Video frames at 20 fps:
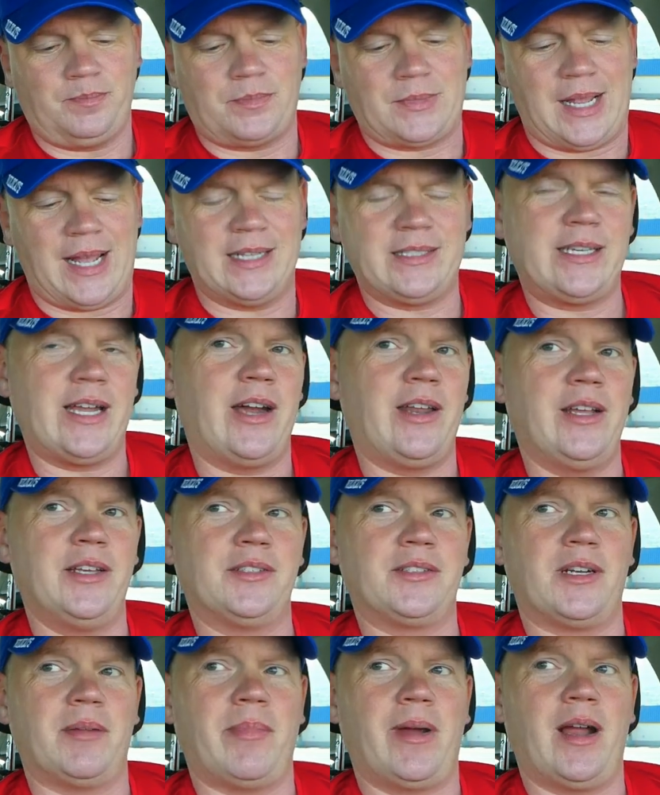That's how it
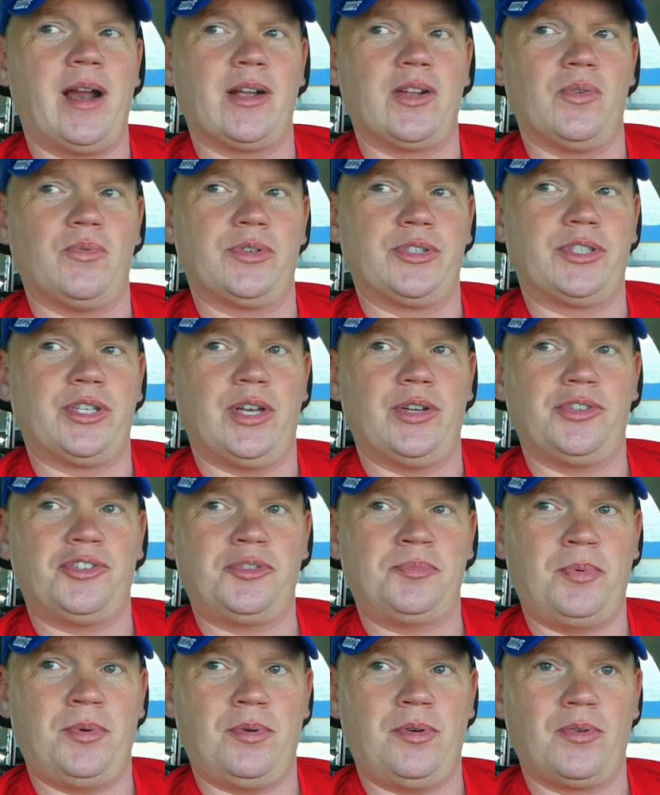is in America. We're so
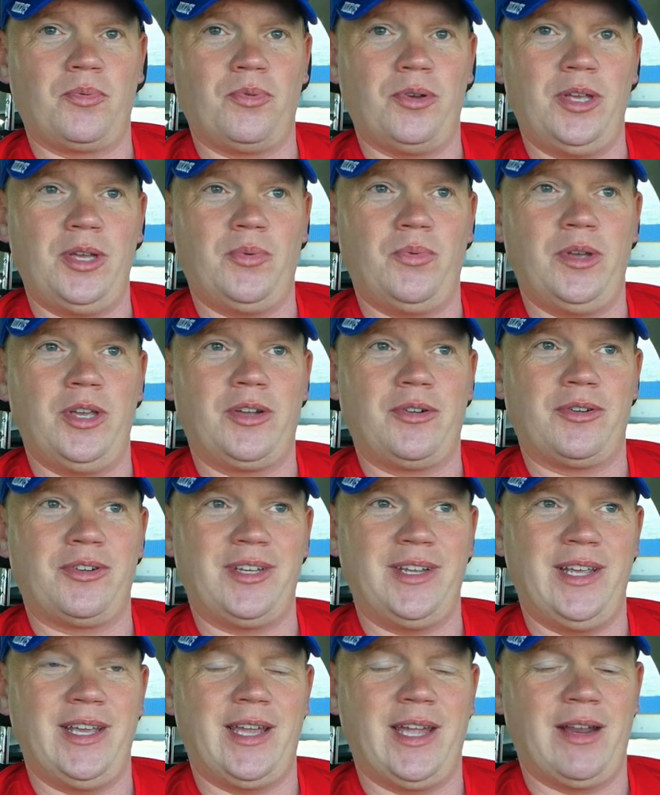spoiled. We
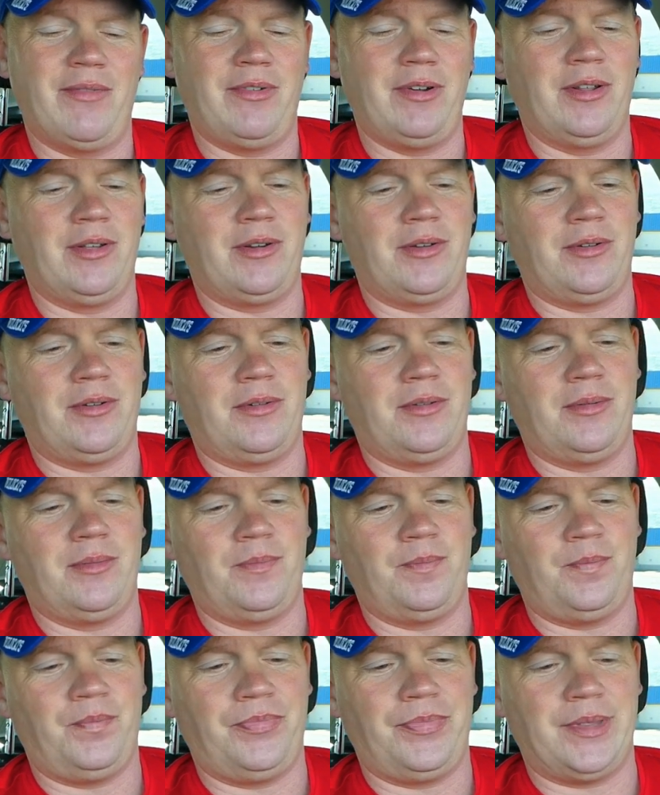critique every little
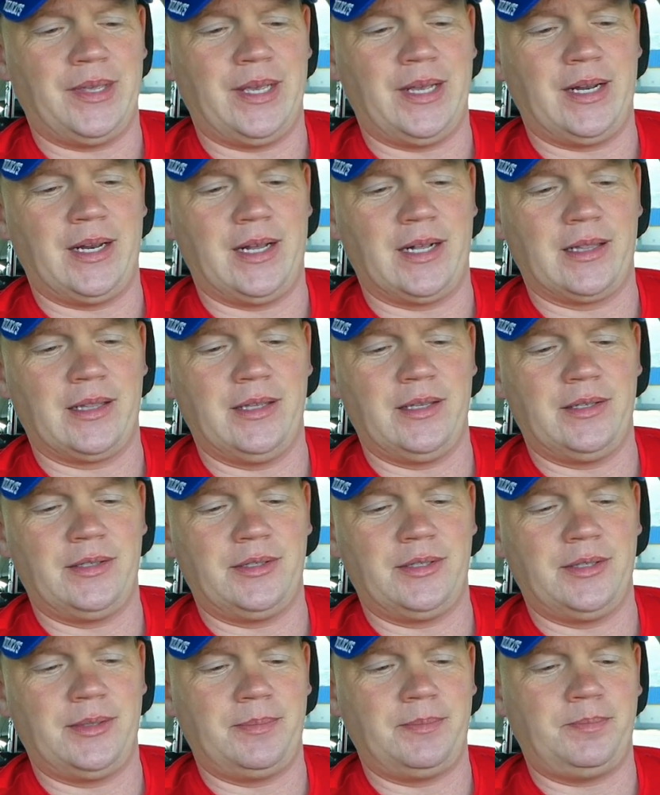thing like
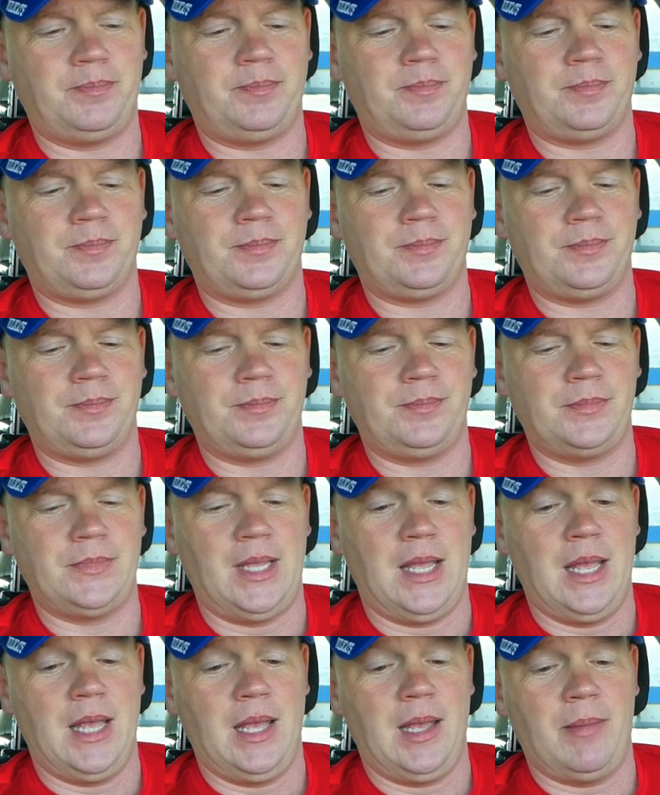this.
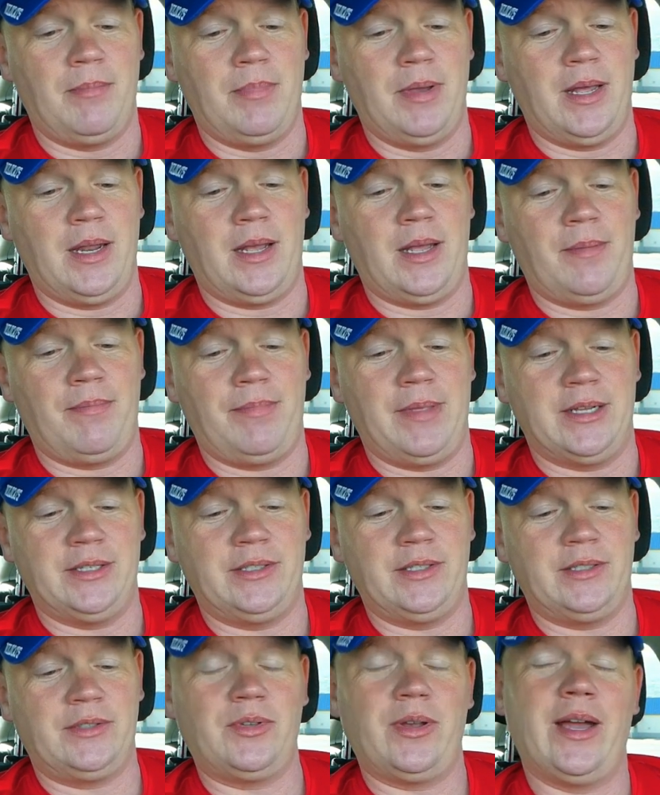But that's
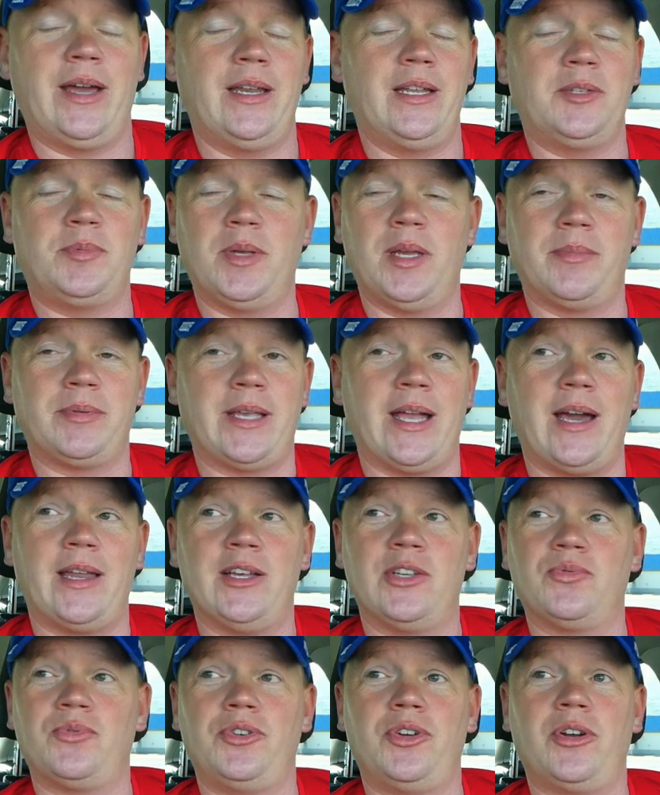just the way it is, people. It's how it
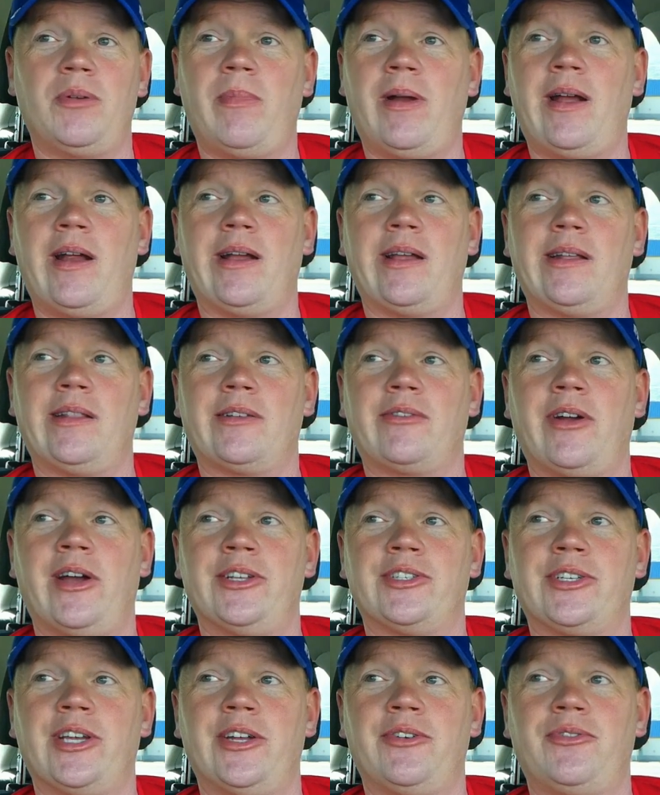is when you're an American, the
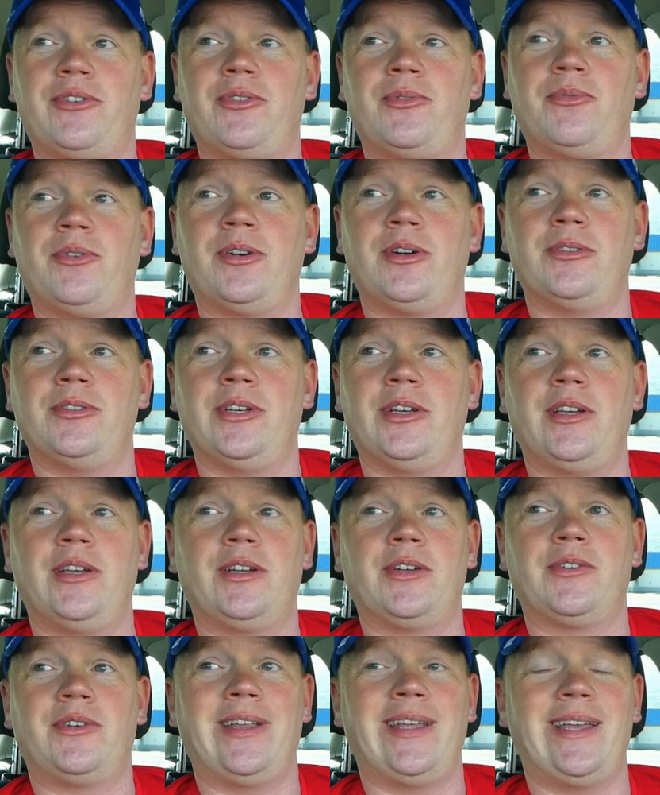greatest country in the world. You can
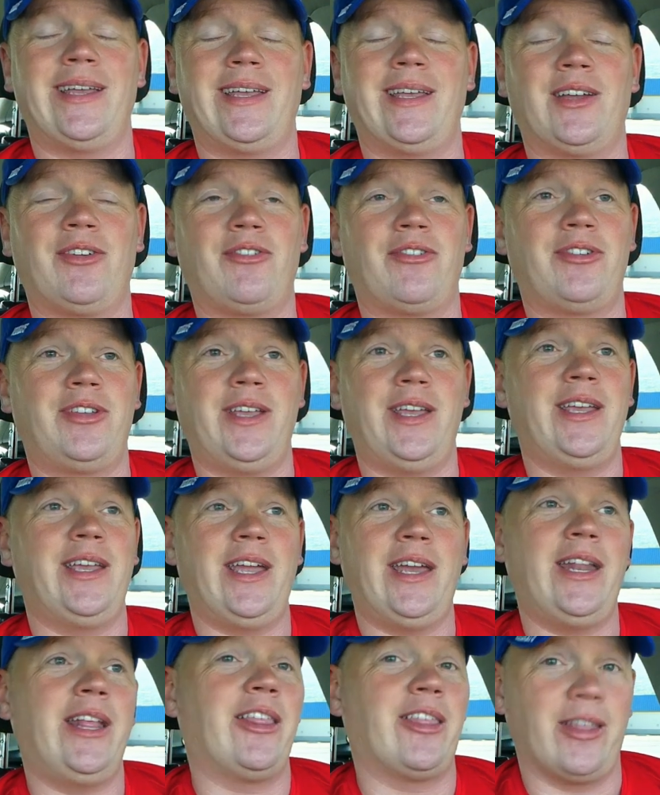critique
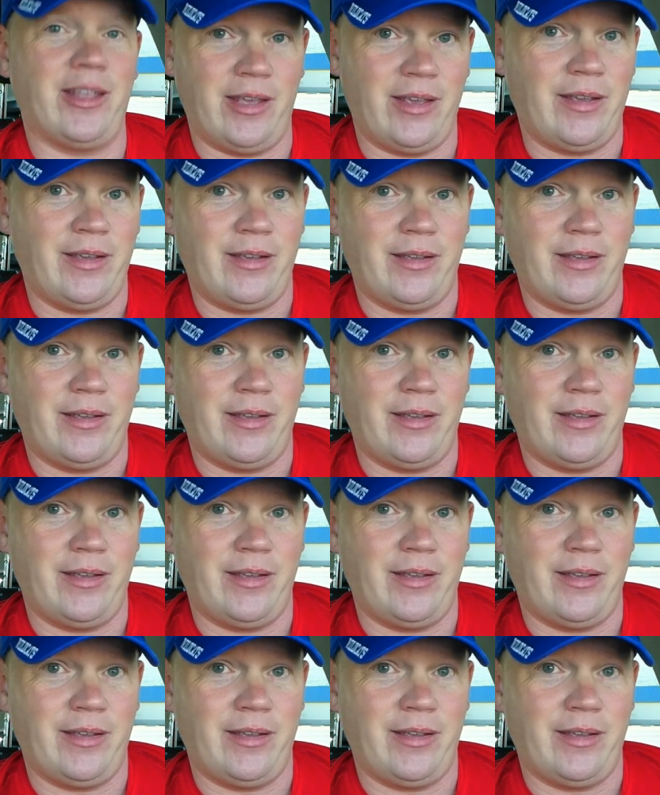anything.